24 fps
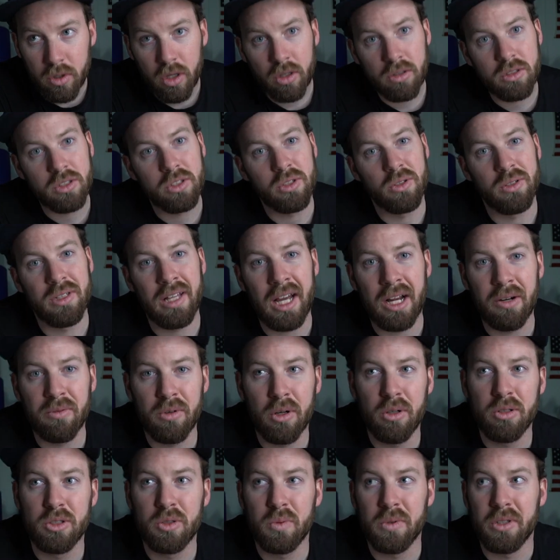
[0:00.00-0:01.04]
roast or light
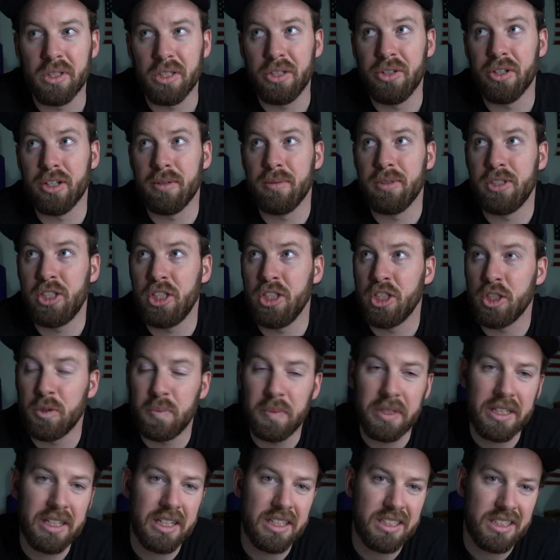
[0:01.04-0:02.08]
roast with the Keurig machine just
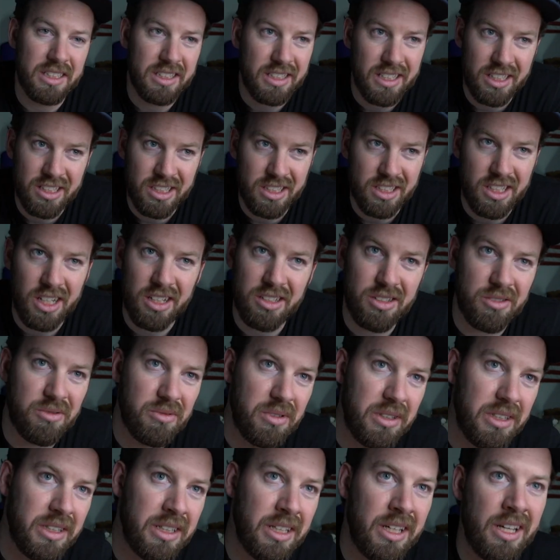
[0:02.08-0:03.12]
because it just doesn't
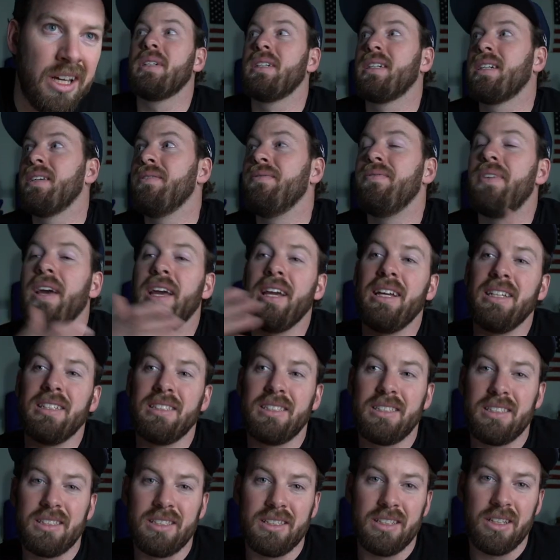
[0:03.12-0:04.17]
really
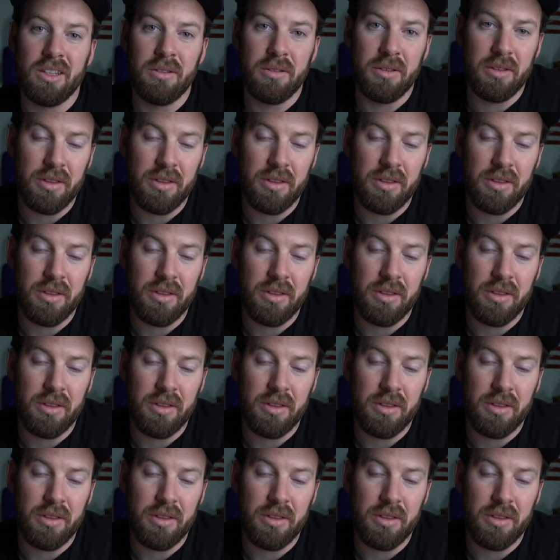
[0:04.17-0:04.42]
conveys